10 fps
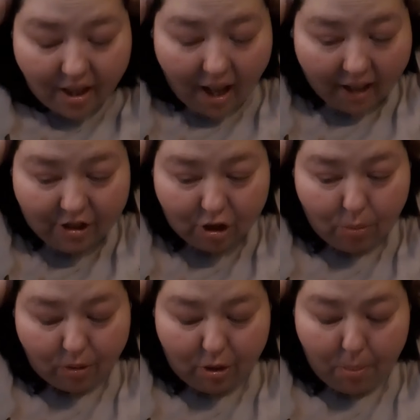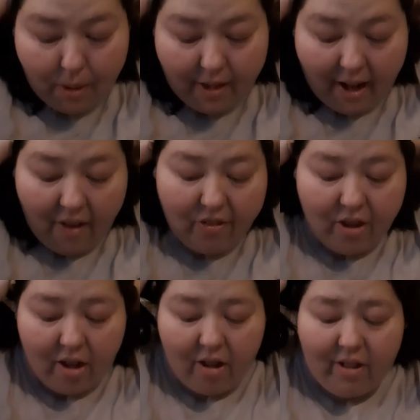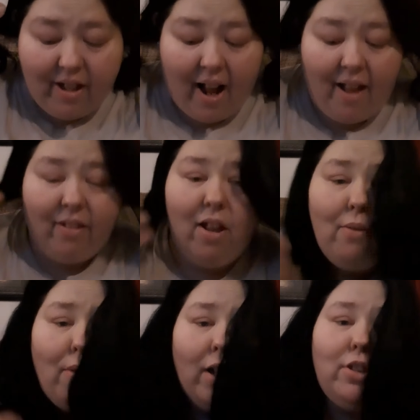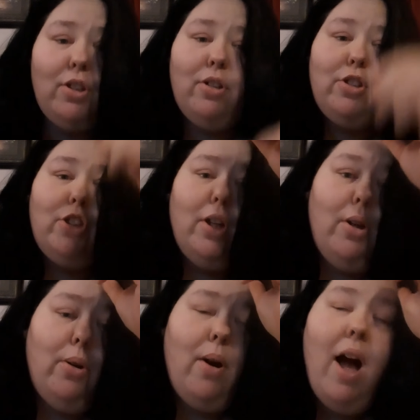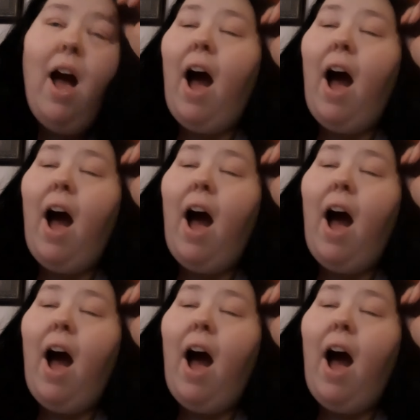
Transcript: I just want to put it out there that I love watching her show.